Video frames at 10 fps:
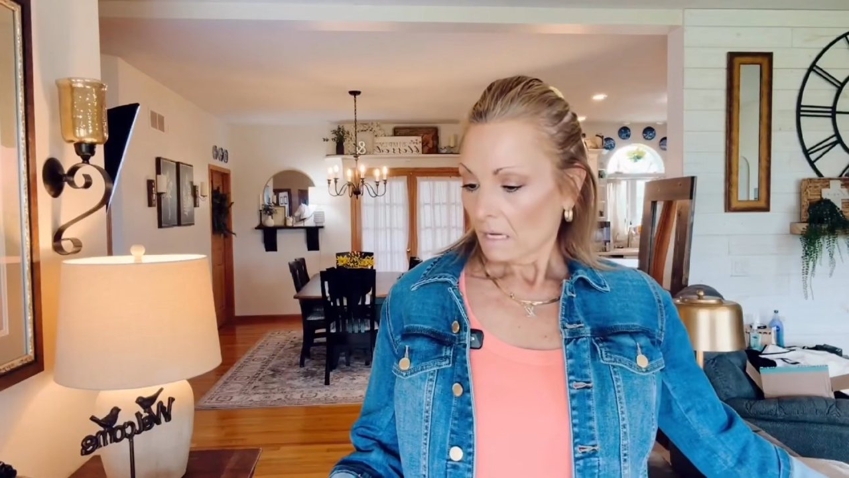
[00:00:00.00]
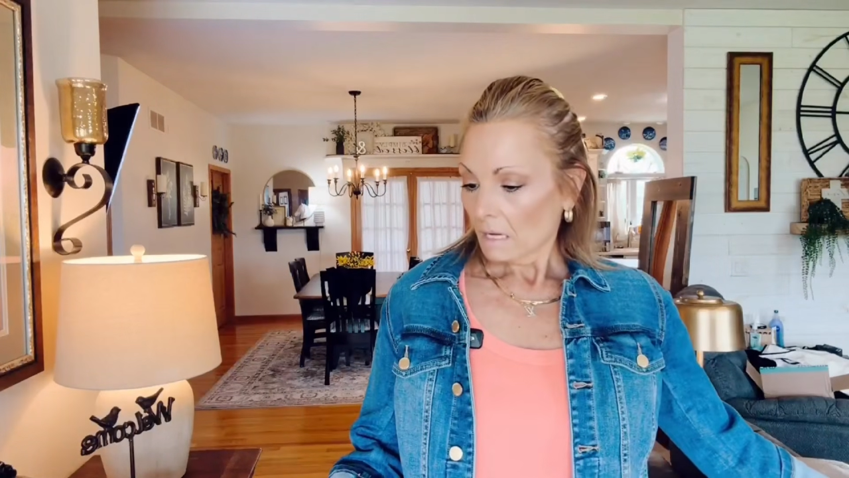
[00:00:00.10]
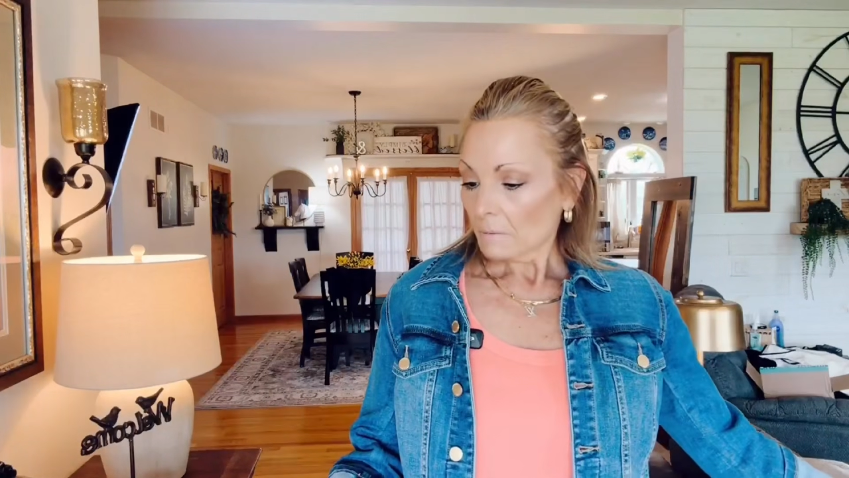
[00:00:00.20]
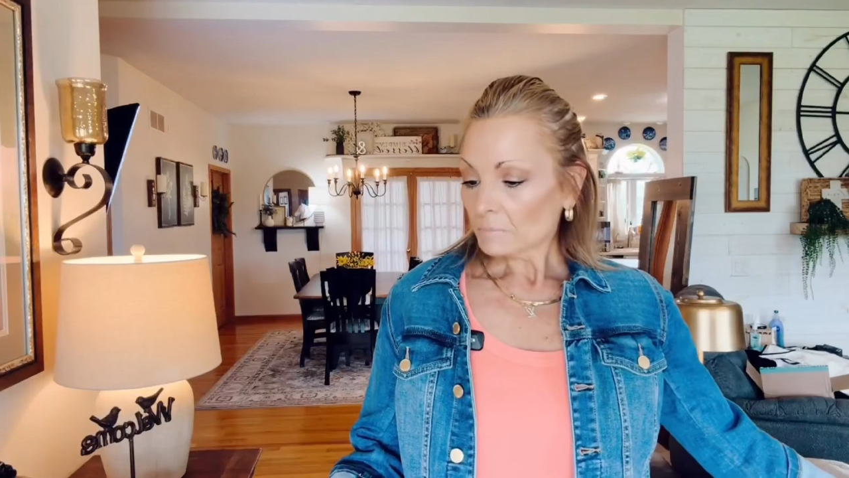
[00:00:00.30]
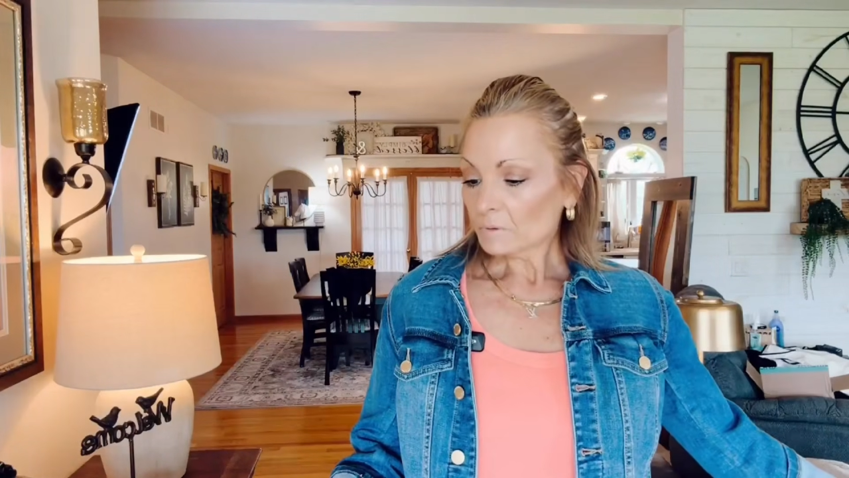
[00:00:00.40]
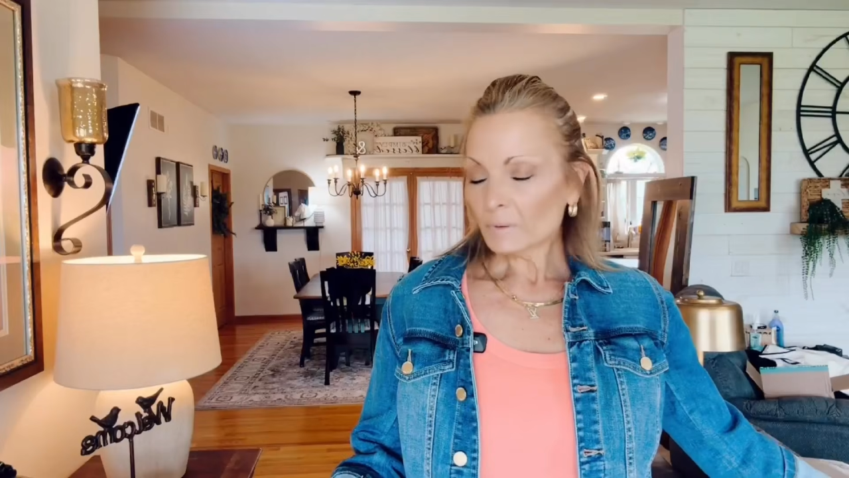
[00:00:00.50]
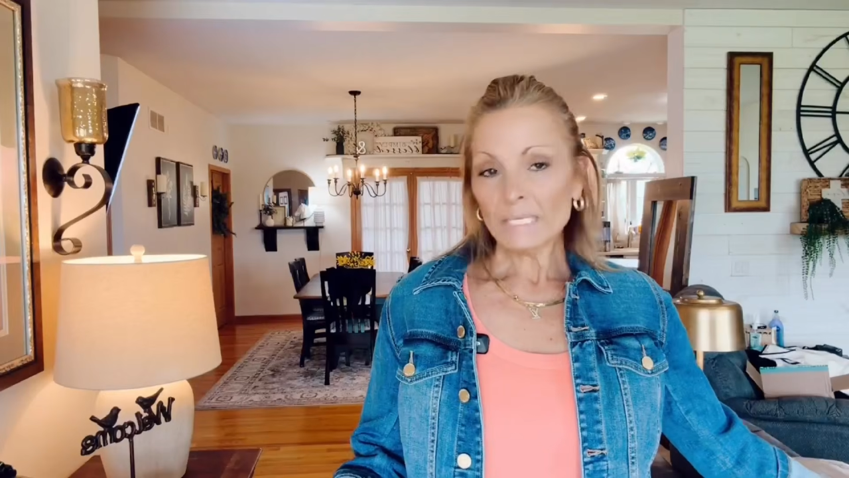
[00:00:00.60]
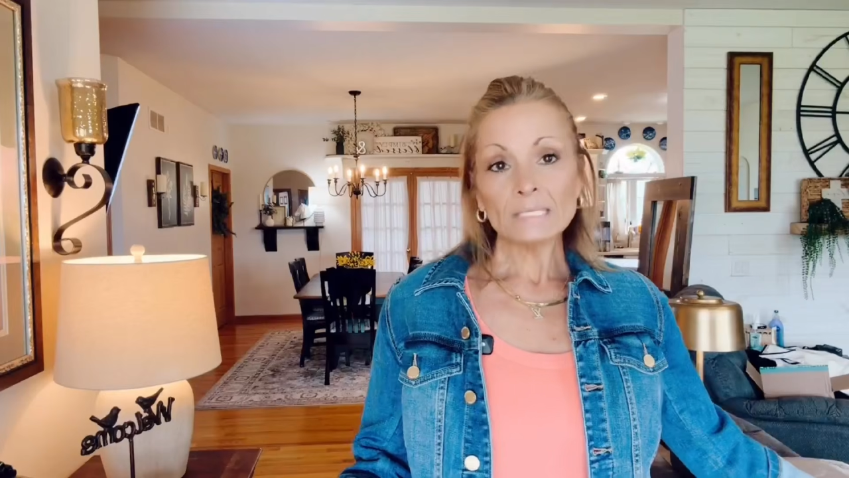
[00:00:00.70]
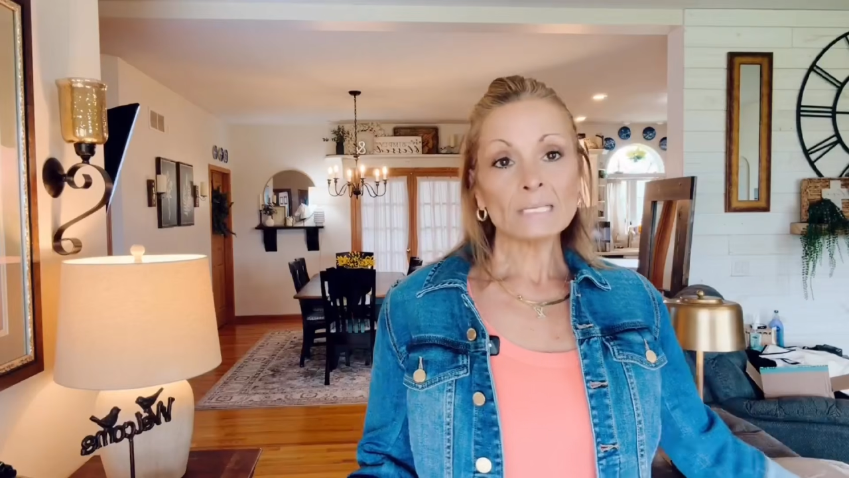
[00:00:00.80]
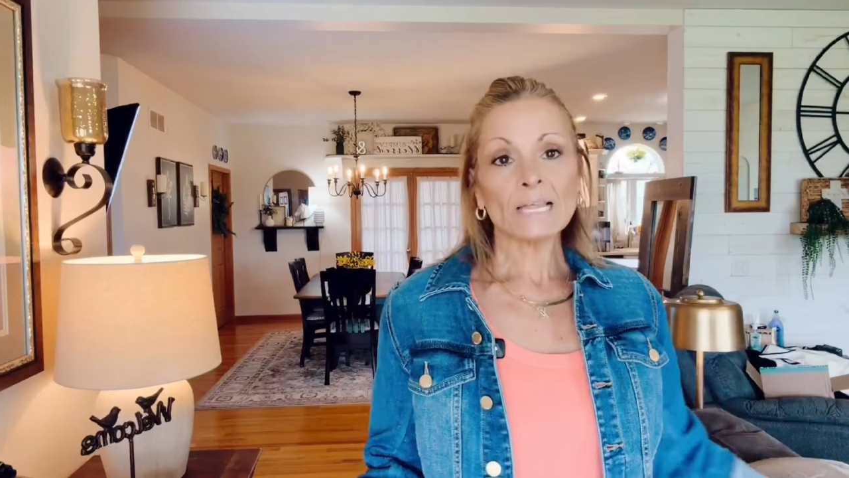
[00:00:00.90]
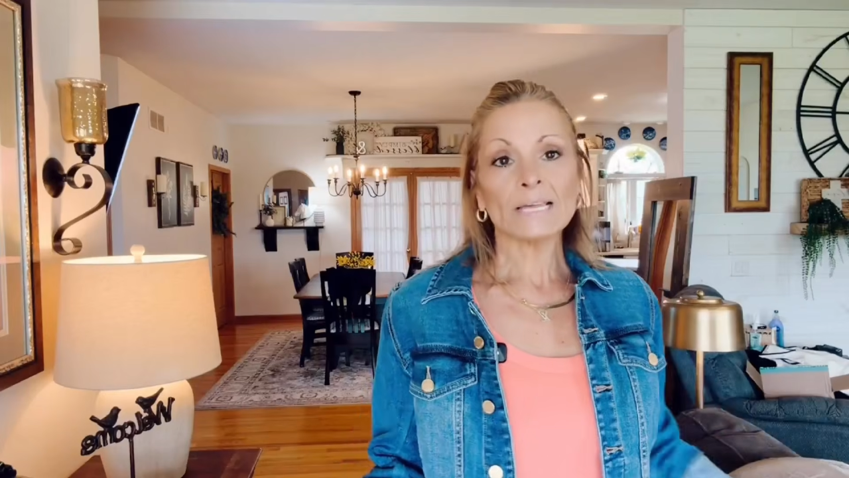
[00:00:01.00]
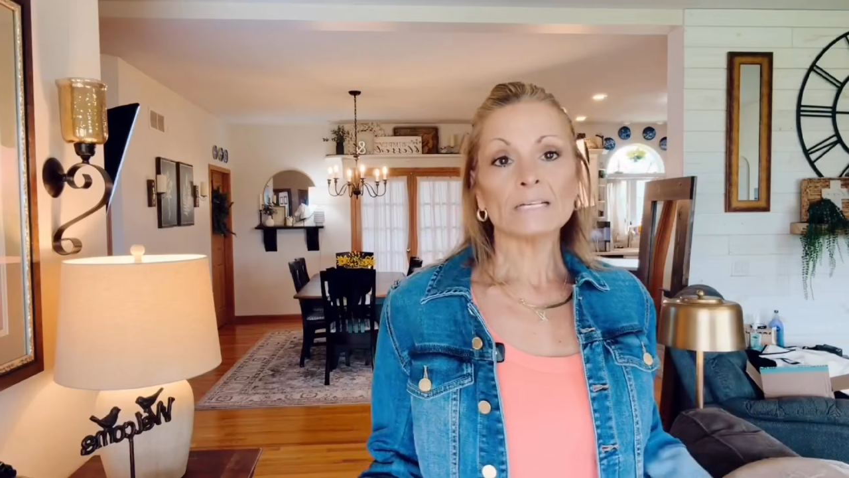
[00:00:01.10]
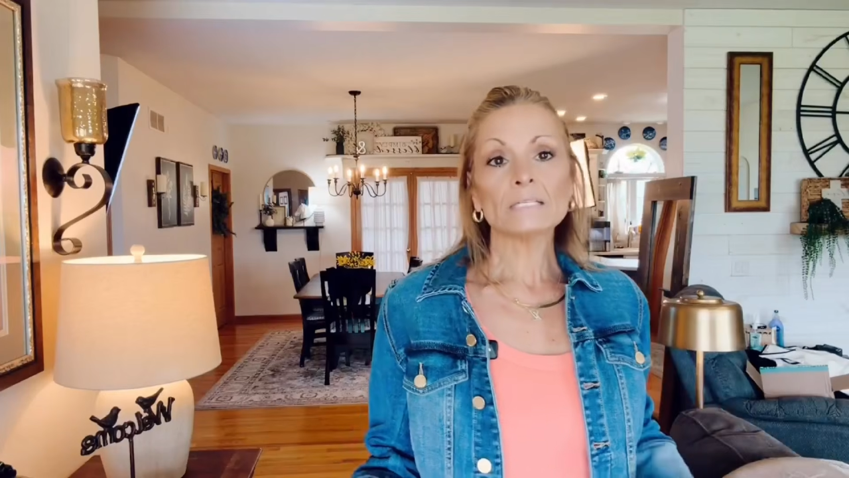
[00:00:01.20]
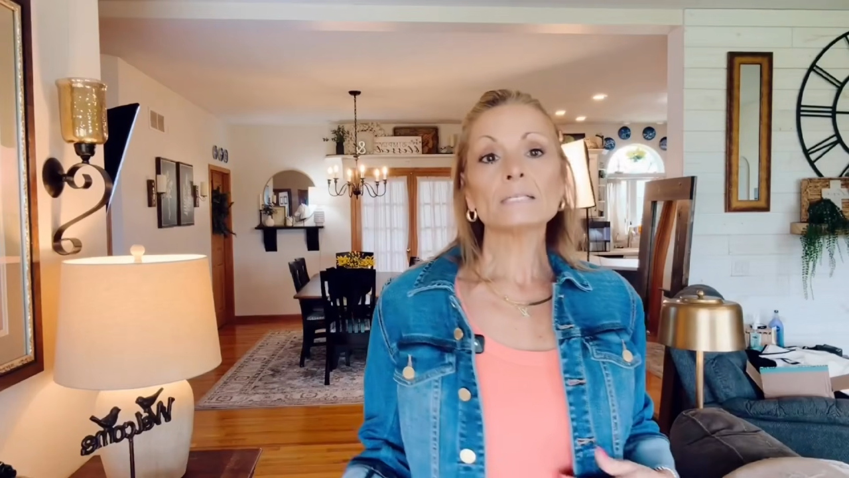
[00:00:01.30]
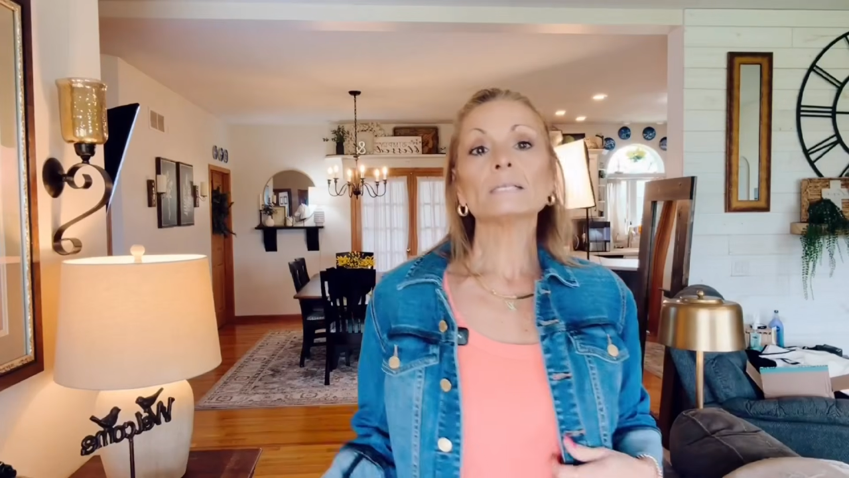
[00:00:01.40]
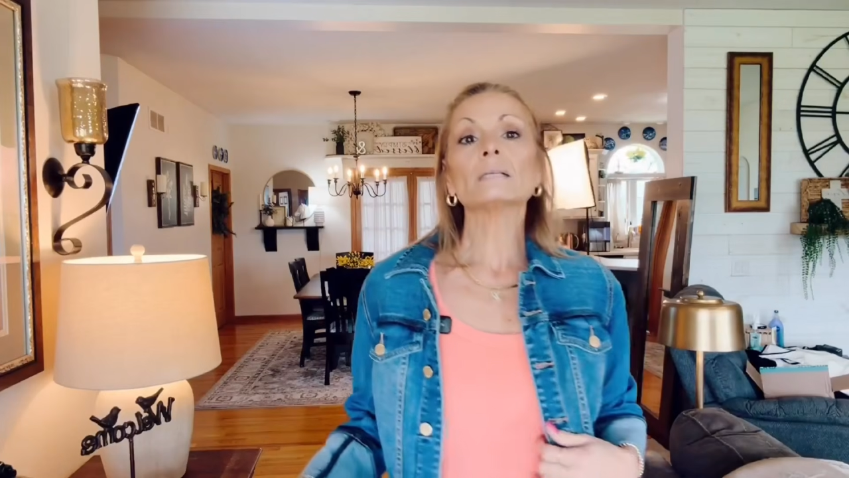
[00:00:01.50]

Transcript: Marine Layer